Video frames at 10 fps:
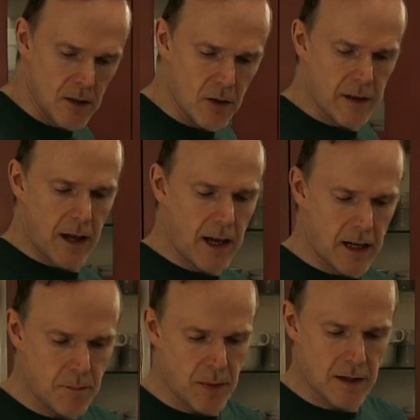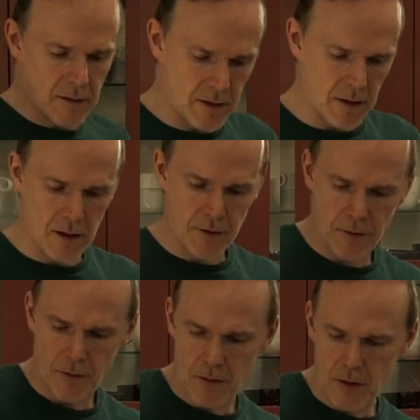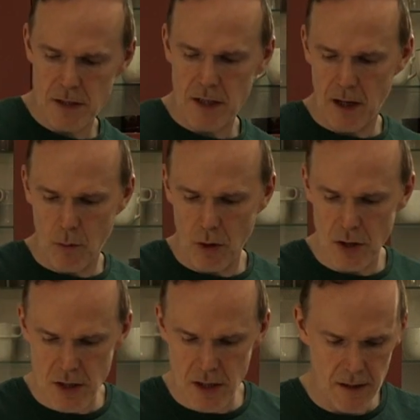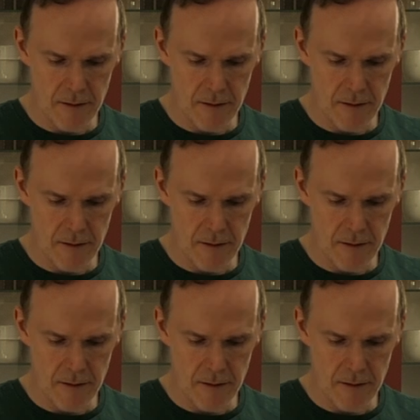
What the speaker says: on the eggy bits that you've just egg washed.